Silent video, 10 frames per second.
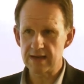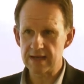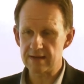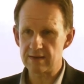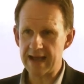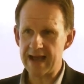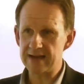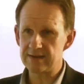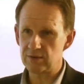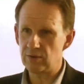it
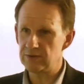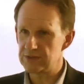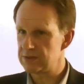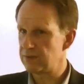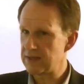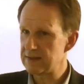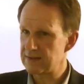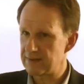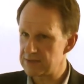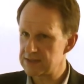adds on to things
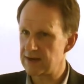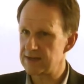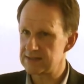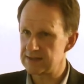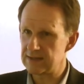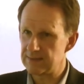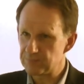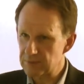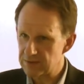like the diet and the